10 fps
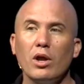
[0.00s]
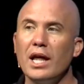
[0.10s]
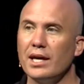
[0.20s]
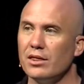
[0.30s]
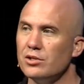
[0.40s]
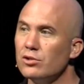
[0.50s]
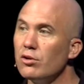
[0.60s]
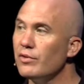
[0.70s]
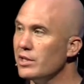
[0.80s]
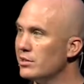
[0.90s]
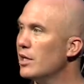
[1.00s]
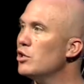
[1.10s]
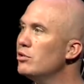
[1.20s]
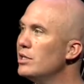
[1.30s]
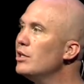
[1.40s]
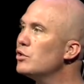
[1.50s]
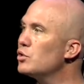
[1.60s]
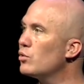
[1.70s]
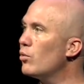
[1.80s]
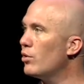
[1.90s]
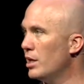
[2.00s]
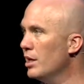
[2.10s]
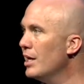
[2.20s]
like the servants that you see in the story.